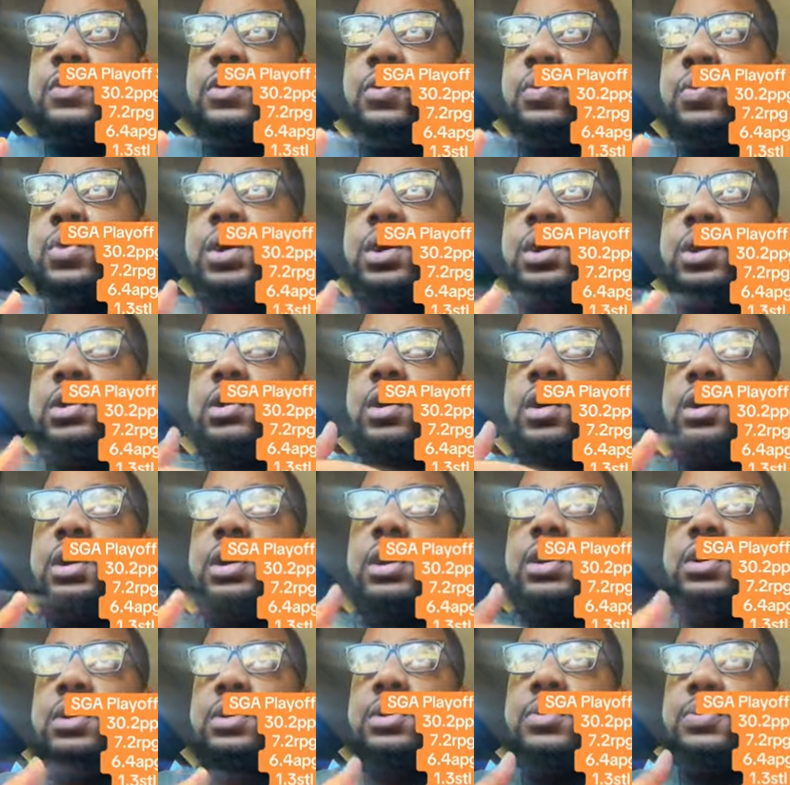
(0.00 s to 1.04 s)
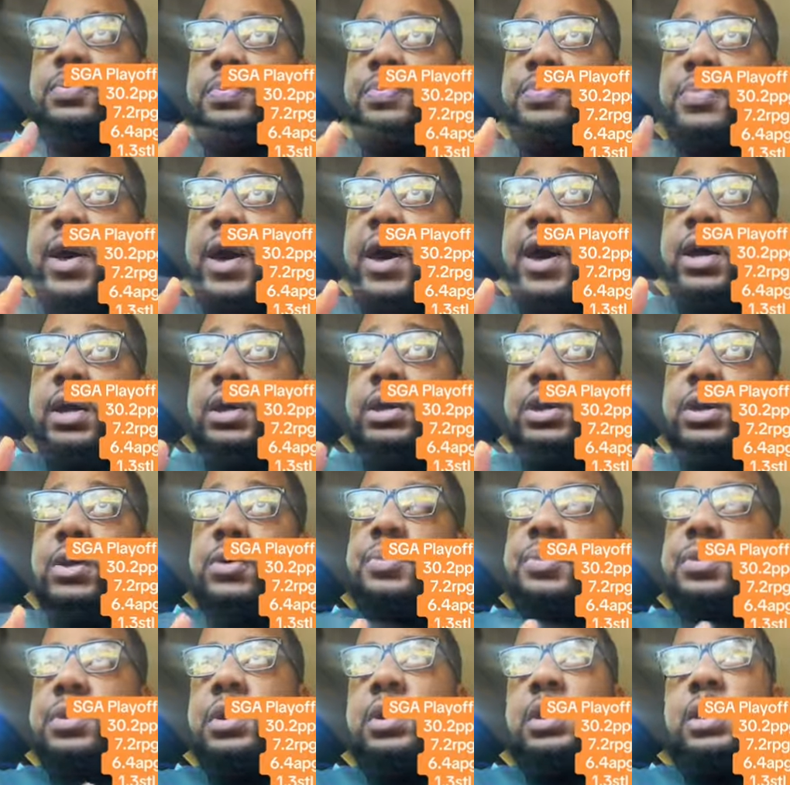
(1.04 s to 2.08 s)
when he started getting his bag
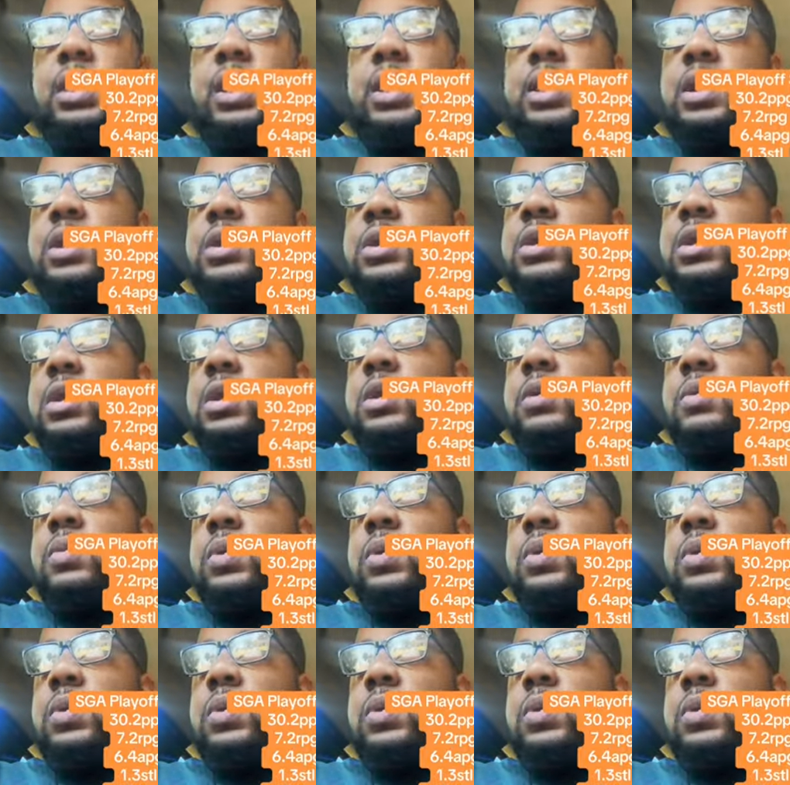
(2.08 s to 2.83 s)
deeply. And like I said,